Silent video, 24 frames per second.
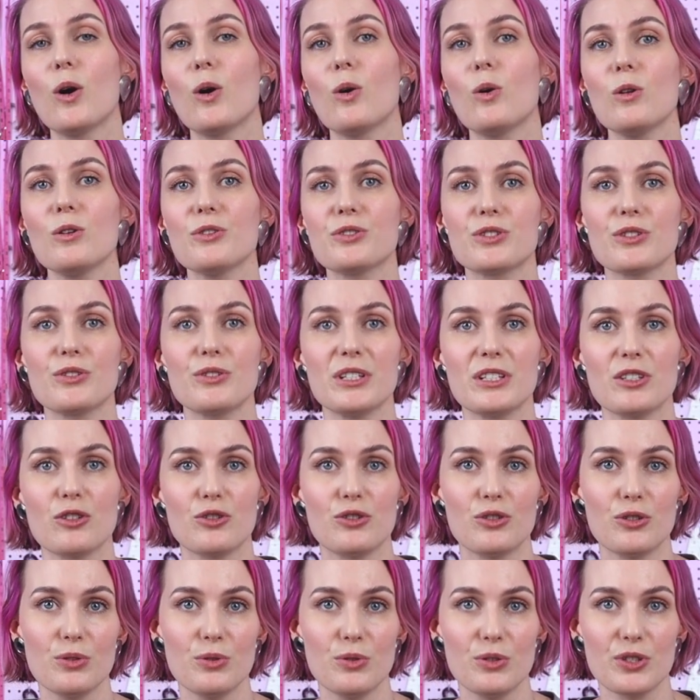also
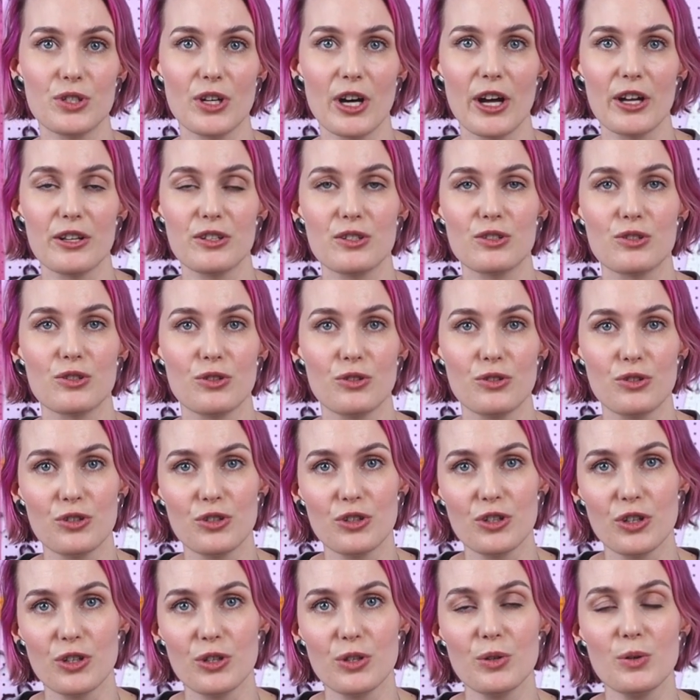introduce us to
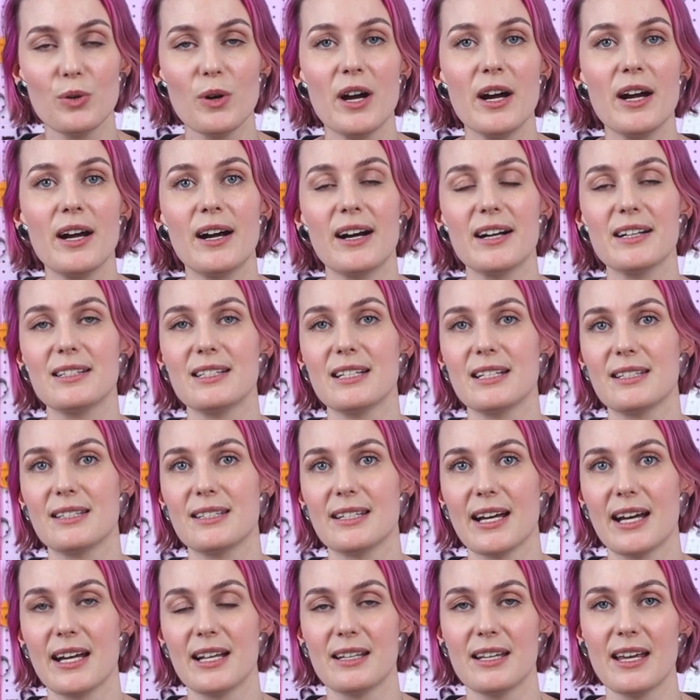new
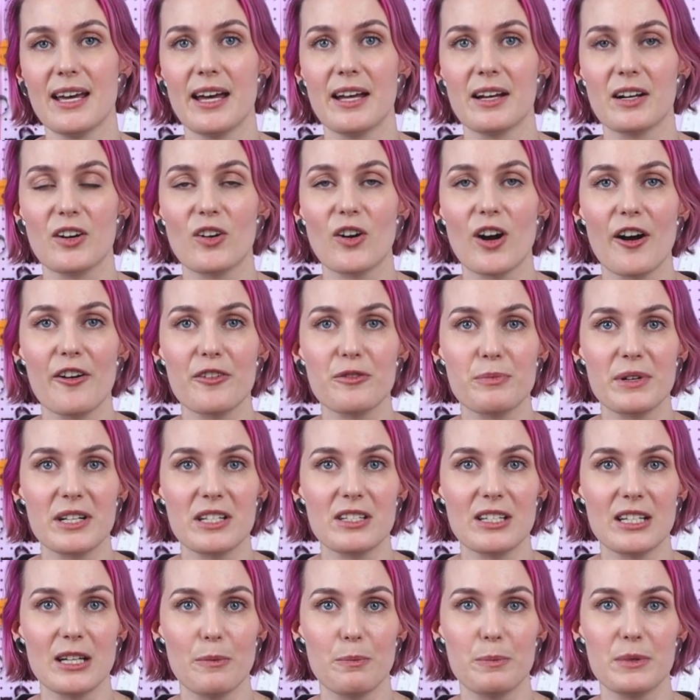artisan and
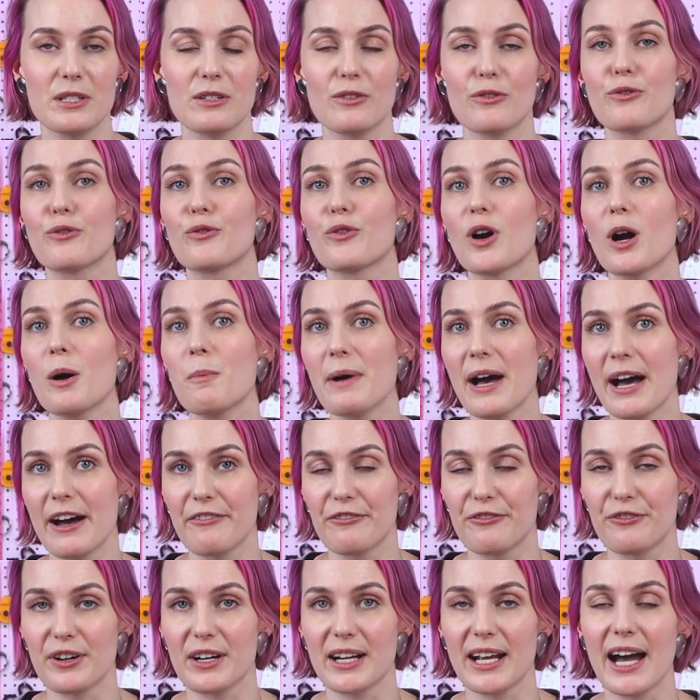craftsmanships from
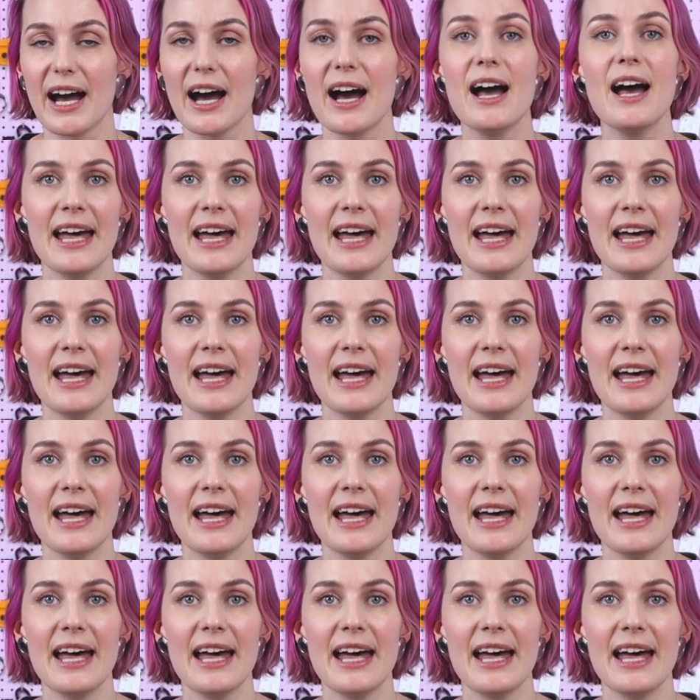Africa,